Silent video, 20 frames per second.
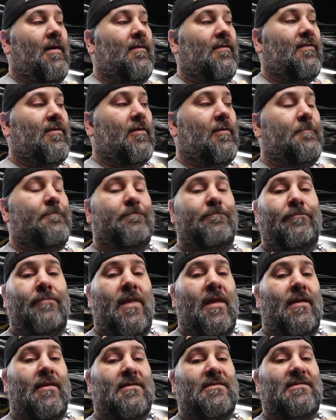So
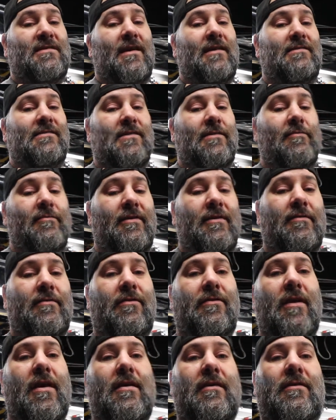stay tuned and
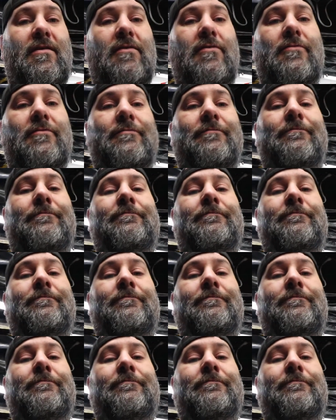thank you.